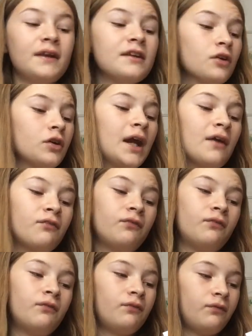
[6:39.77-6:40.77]
These only have
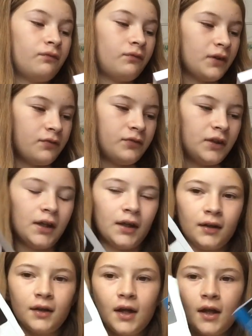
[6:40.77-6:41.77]
50
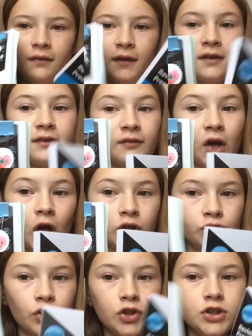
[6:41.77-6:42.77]
in. These have
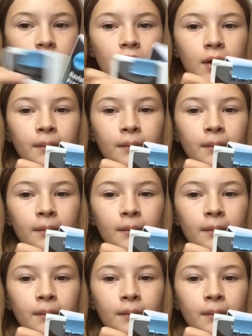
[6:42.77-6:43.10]
100.